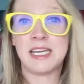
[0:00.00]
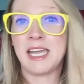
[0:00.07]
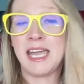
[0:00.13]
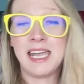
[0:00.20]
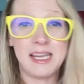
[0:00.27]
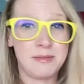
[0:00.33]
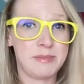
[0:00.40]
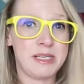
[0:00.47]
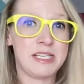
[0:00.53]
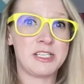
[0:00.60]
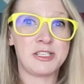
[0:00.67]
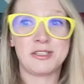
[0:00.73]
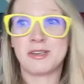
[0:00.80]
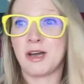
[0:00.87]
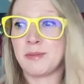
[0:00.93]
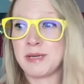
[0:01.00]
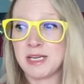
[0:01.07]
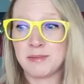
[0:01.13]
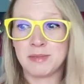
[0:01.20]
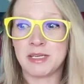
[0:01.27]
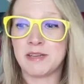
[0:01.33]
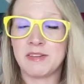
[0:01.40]
can be just coming
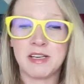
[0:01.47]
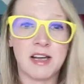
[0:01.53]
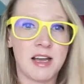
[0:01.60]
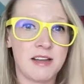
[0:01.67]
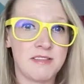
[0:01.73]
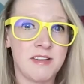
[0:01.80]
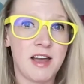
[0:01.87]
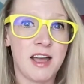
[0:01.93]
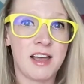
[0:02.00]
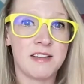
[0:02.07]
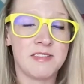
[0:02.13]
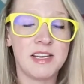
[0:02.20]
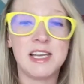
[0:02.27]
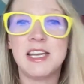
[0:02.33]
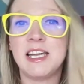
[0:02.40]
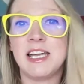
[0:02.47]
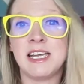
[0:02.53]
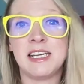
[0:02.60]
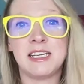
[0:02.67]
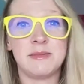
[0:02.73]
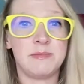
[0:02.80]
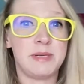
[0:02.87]
up and giving a high five. It
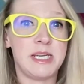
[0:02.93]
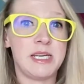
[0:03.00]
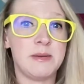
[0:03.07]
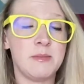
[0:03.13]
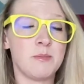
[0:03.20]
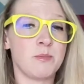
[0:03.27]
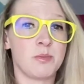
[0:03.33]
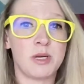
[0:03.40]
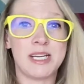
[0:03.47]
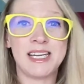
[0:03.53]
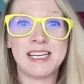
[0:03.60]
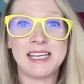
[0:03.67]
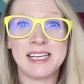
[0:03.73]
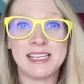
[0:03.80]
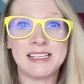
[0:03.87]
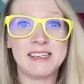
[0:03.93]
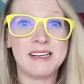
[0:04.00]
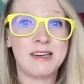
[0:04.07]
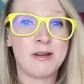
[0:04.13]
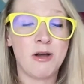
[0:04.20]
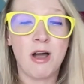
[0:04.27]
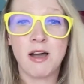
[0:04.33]
can be bringing in
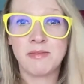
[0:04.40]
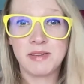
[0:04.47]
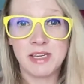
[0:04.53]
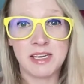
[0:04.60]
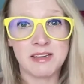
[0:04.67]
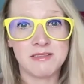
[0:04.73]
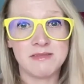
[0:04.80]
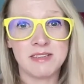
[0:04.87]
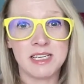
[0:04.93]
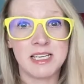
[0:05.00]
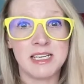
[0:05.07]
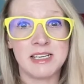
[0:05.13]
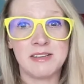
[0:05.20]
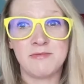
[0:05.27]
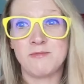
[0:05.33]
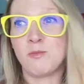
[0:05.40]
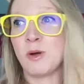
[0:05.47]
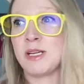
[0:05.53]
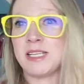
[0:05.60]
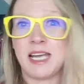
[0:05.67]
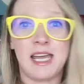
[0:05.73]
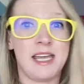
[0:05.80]
coffee
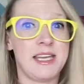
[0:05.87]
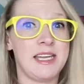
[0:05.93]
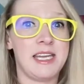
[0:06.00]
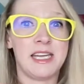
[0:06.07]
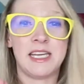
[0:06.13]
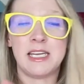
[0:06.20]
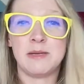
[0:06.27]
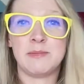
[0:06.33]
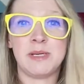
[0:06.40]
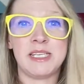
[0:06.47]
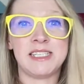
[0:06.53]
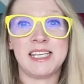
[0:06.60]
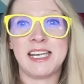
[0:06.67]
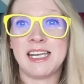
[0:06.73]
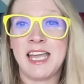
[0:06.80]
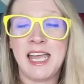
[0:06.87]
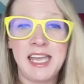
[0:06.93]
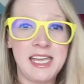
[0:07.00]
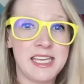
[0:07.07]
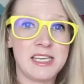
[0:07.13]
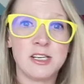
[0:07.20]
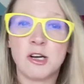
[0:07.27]
one day. It can be saying,
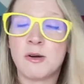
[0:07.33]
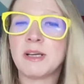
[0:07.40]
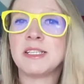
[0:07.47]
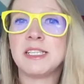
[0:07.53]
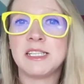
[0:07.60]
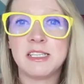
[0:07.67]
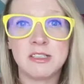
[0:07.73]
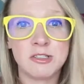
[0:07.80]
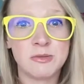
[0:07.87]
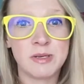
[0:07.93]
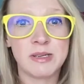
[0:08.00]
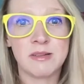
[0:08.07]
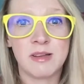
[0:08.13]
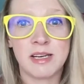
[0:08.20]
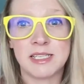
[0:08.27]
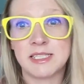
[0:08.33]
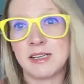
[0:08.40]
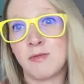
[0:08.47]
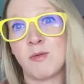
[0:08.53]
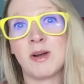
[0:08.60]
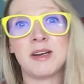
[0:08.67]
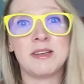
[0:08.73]
hey, I see that you're doing a lot of
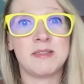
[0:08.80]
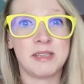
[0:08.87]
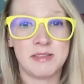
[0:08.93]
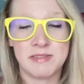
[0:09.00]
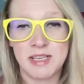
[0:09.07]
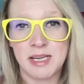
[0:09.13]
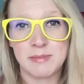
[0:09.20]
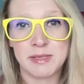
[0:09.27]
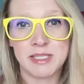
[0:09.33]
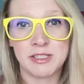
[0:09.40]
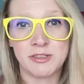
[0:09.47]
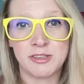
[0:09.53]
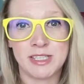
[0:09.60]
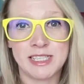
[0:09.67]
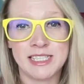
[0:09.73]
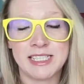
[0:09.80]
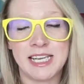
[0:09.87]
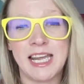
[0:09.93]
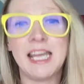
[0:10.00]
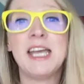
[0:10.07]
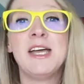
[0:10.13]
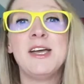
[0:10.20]
stuff. Why don't you leave 10 minutes early today?